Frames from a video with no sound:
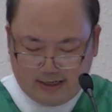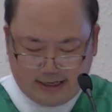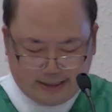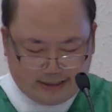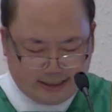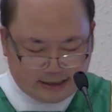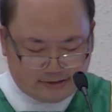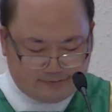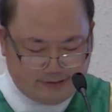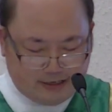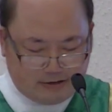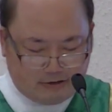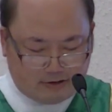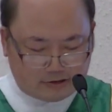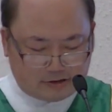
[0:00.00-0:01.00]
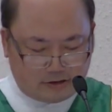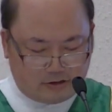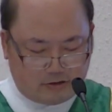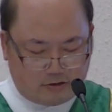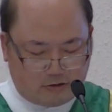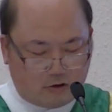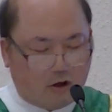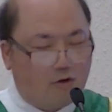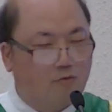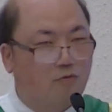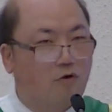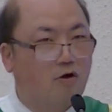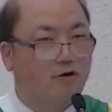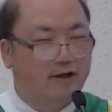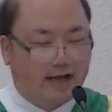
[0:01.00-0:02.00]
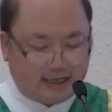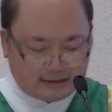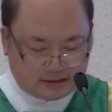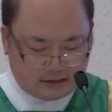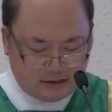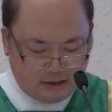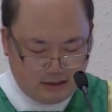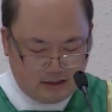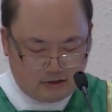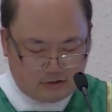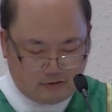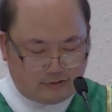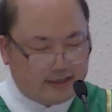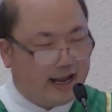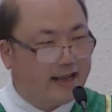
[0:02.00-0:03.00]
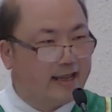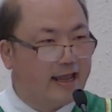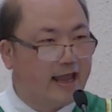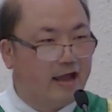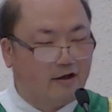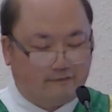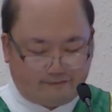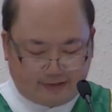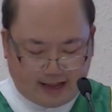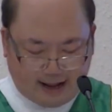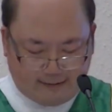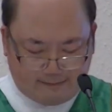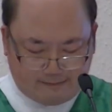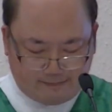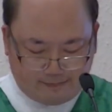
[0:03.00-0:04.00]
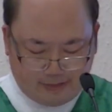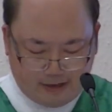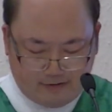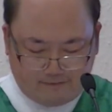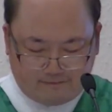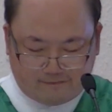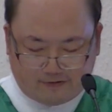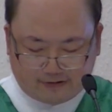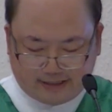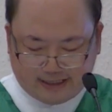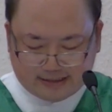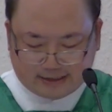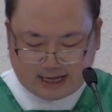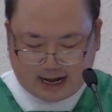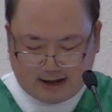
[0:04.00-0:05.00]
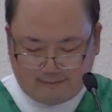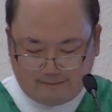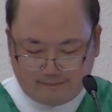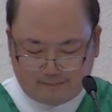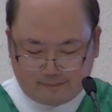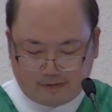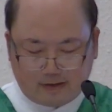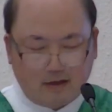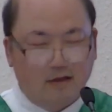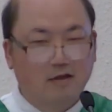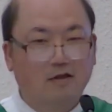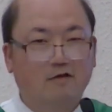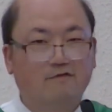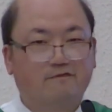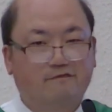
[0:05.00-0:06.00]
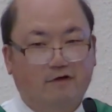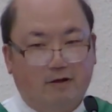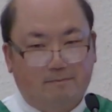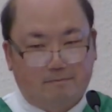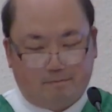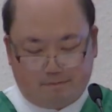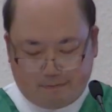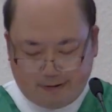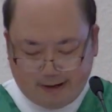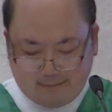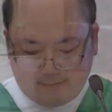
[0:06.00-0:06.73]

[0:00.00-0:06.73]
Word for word: It is because God wants us to take care of them for this time, for,